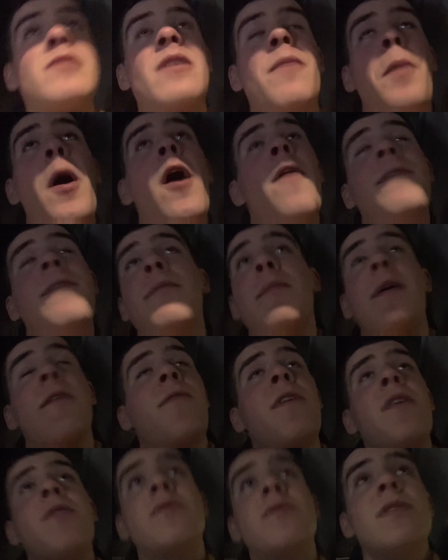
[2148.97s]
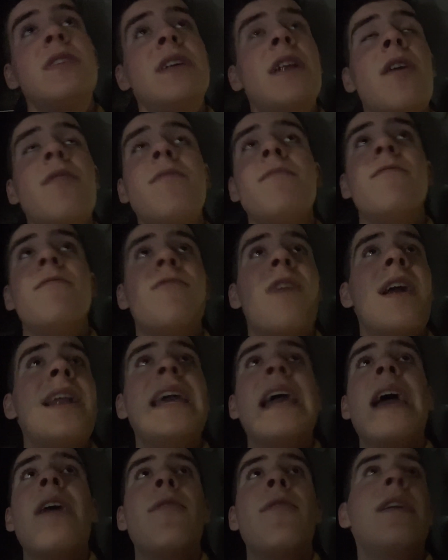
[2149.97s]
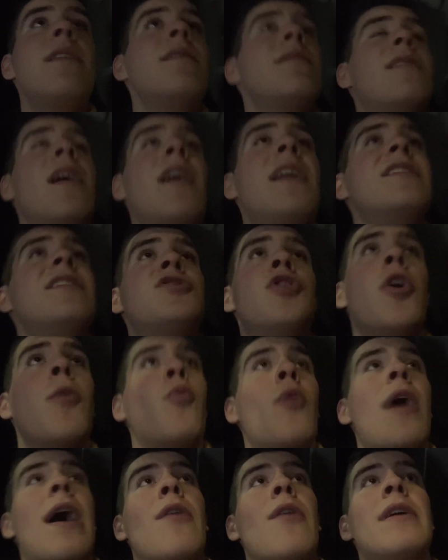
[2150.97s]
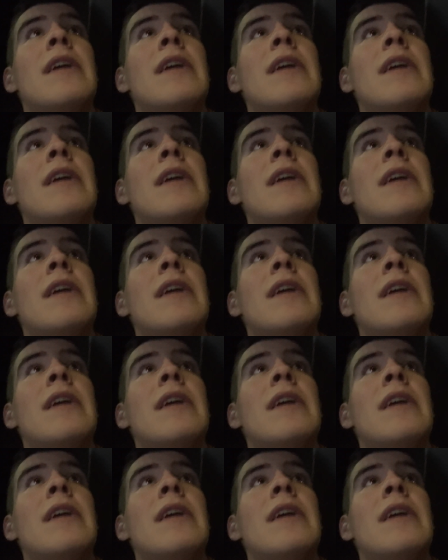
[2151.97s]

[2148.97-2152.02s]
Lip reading: the perfect midfield. You know, Ranieri's done his job well.